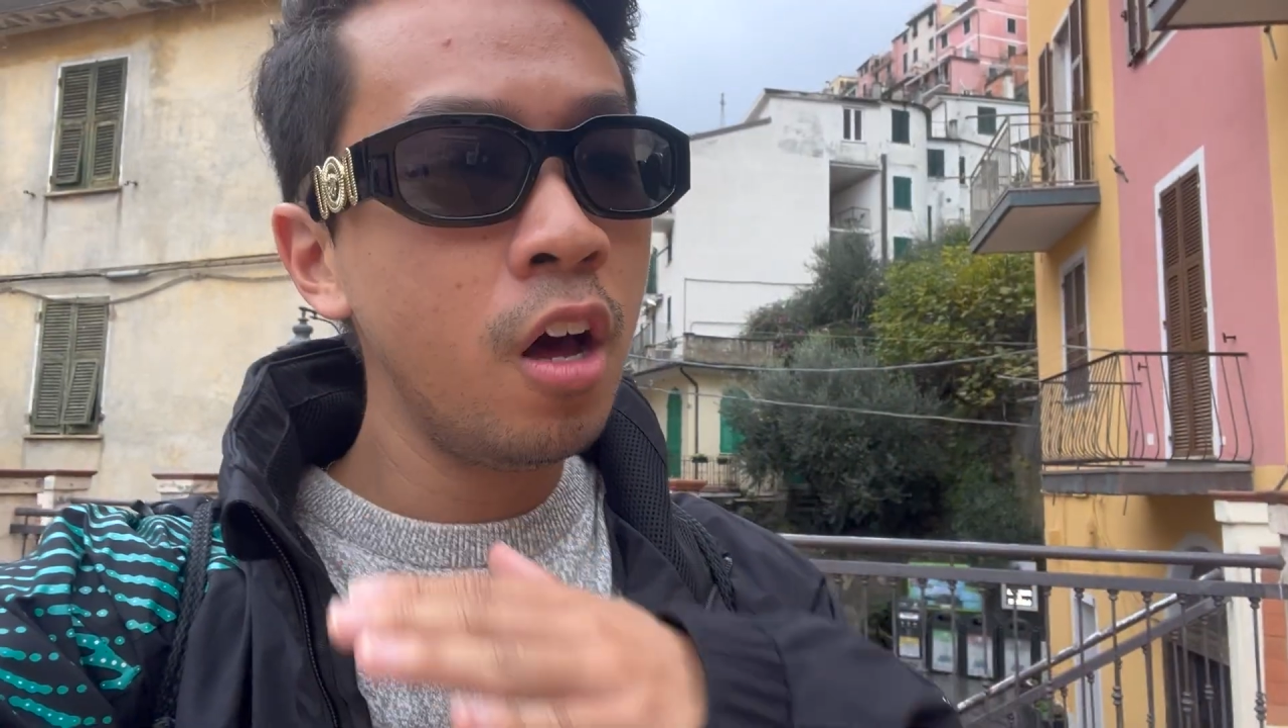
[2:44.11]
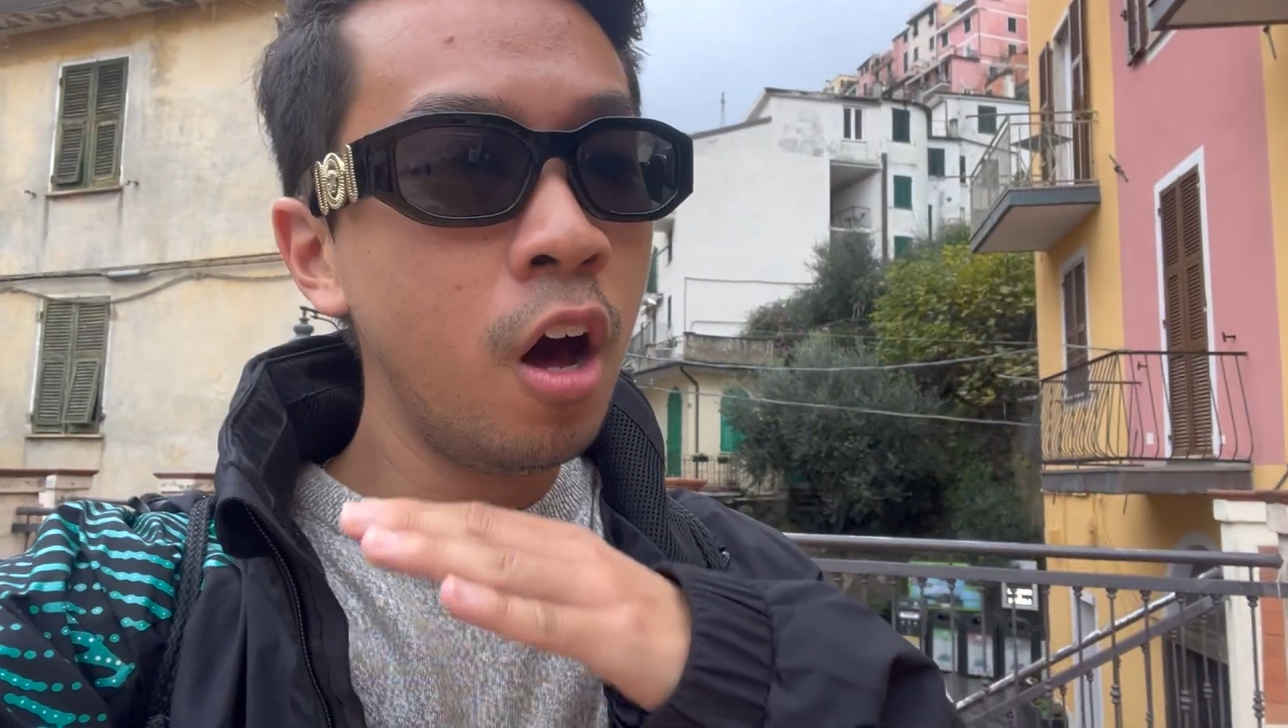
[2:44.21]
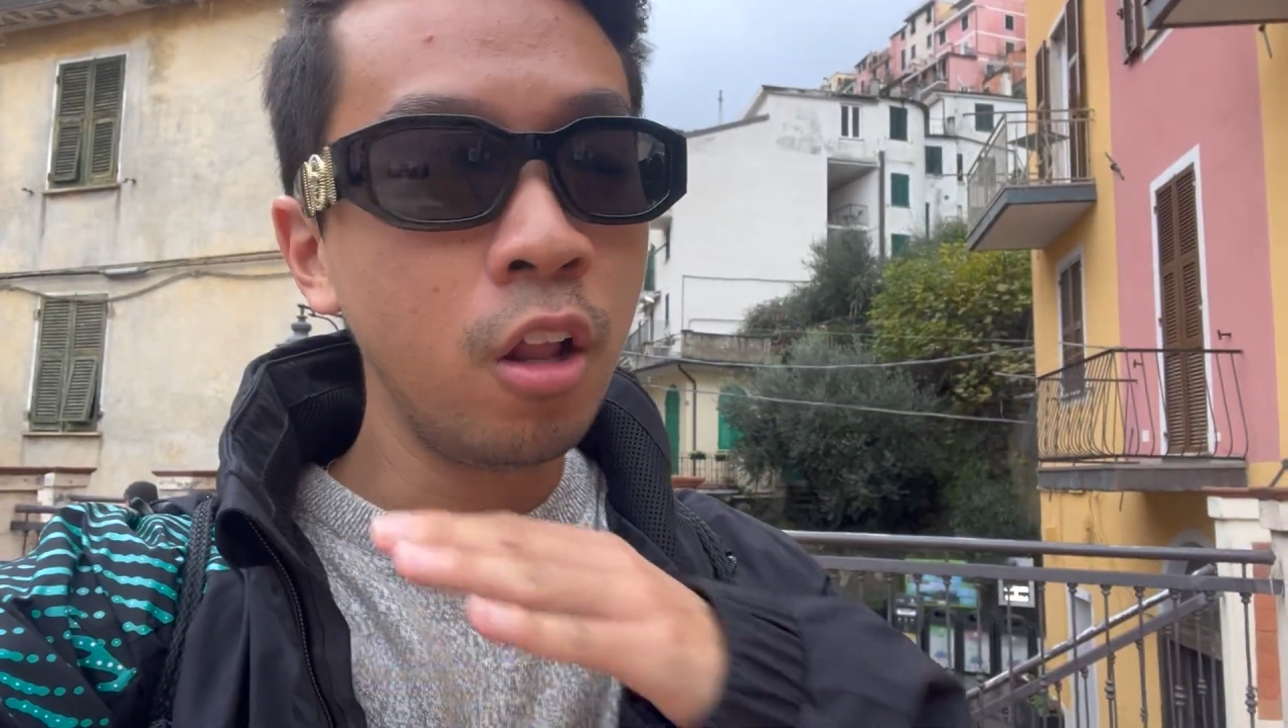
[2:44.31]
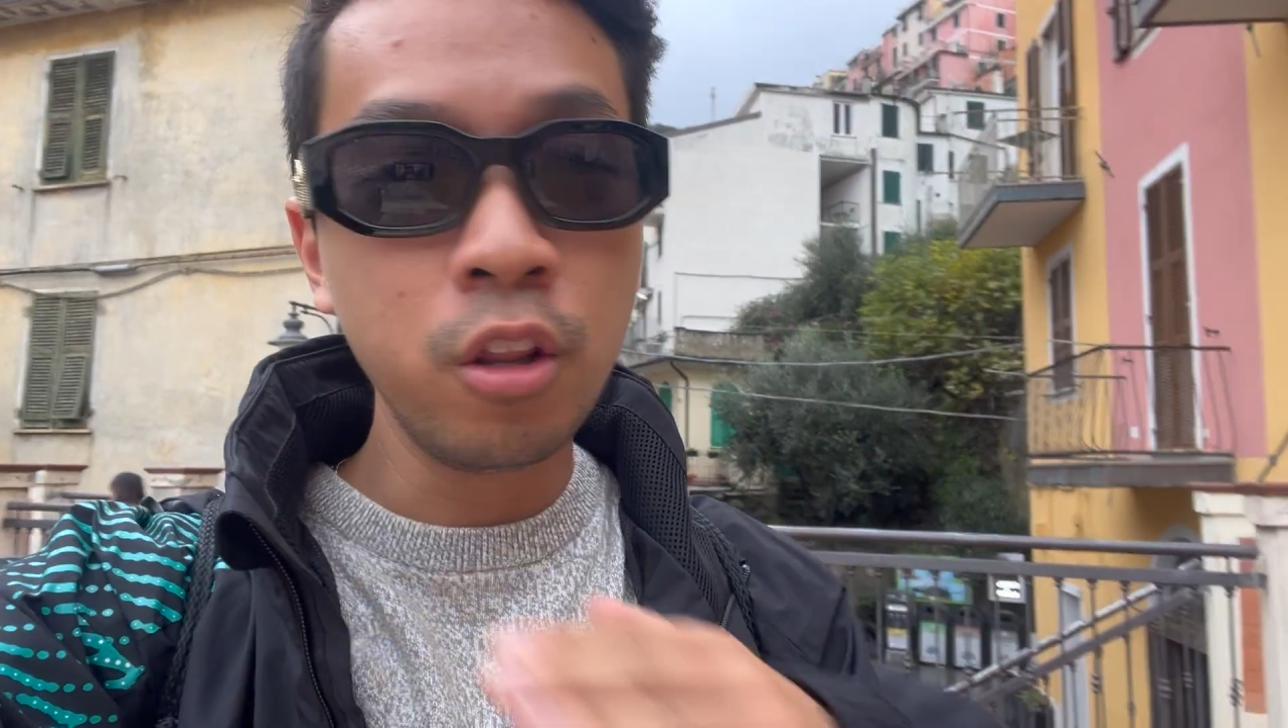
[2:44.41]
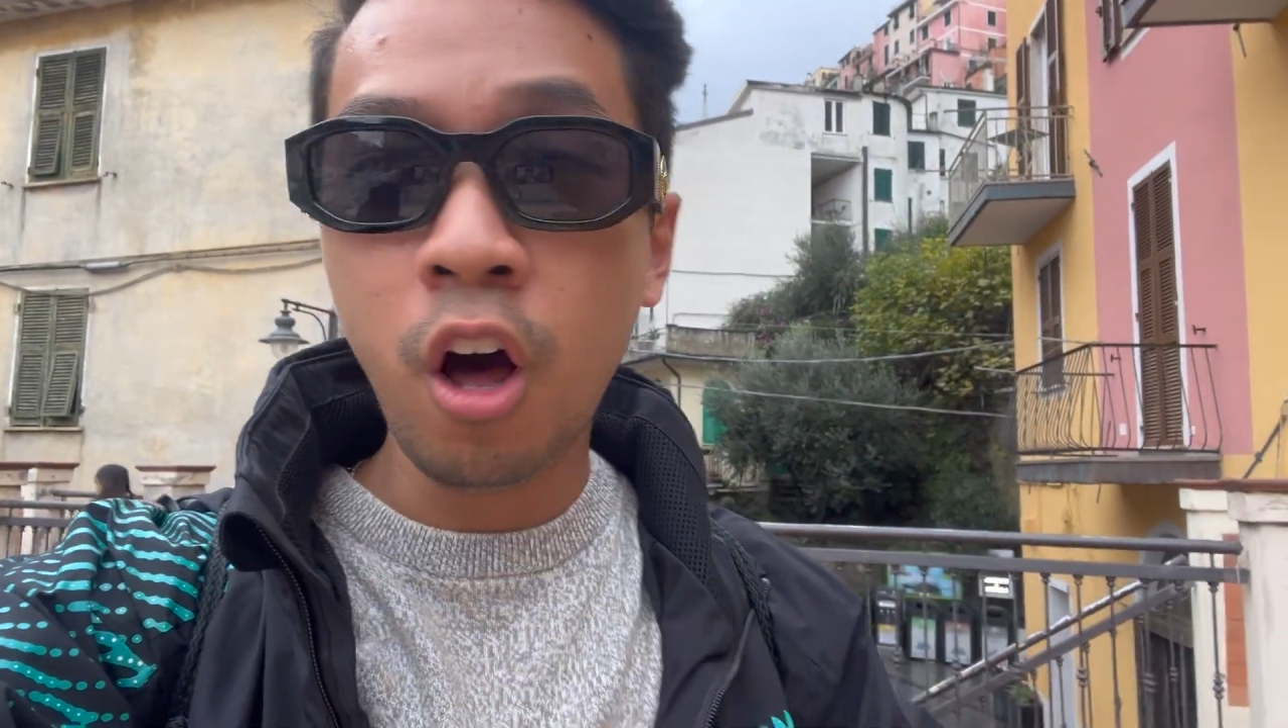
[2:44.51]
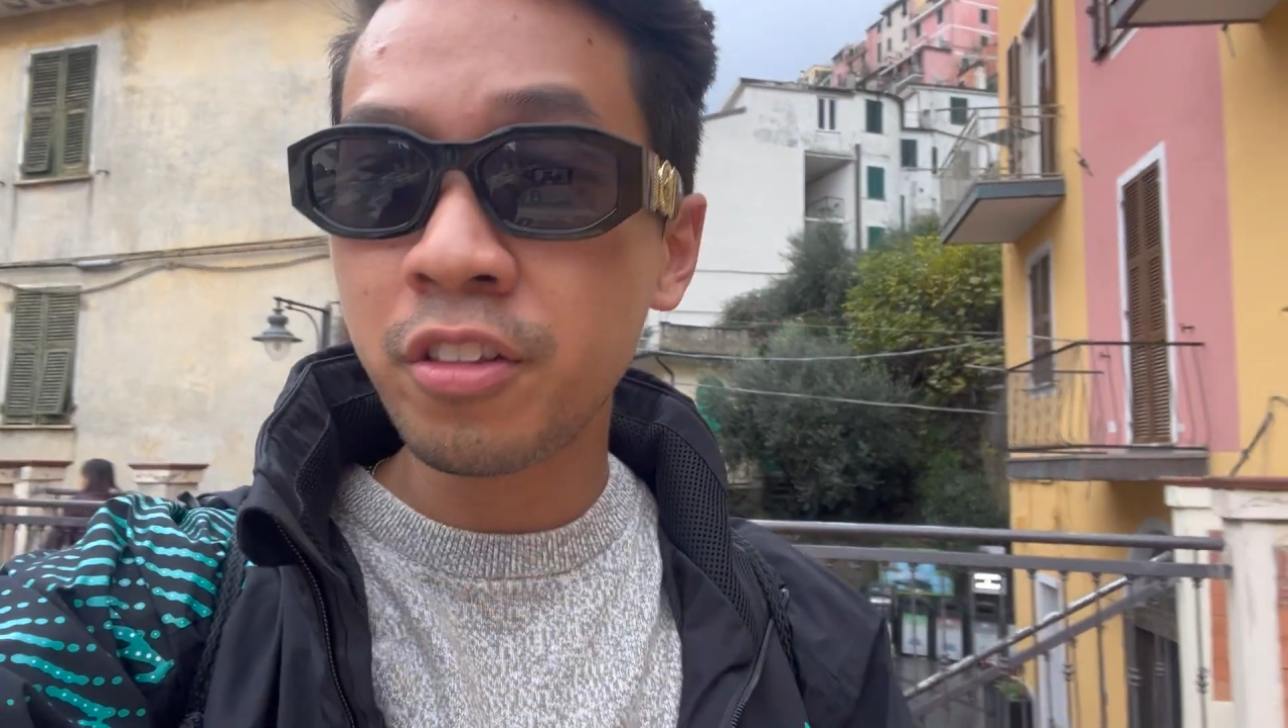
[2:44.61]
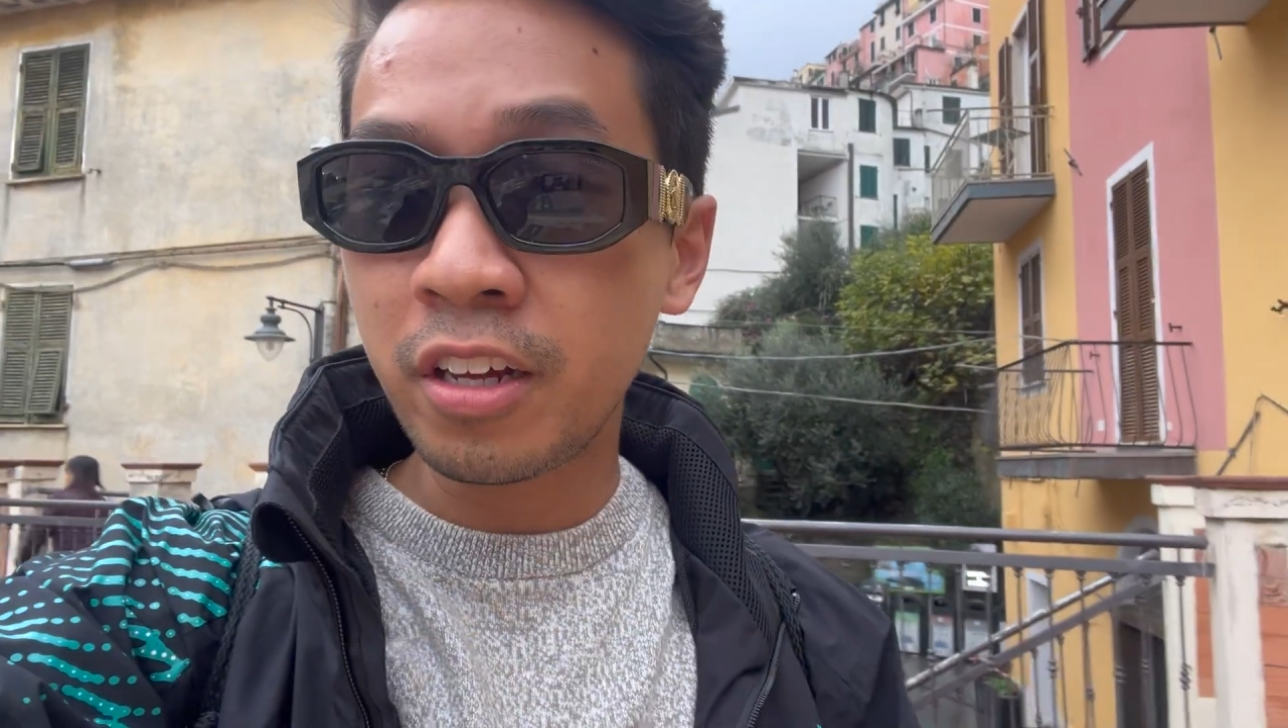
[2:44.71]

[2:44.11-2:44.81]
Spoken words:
along the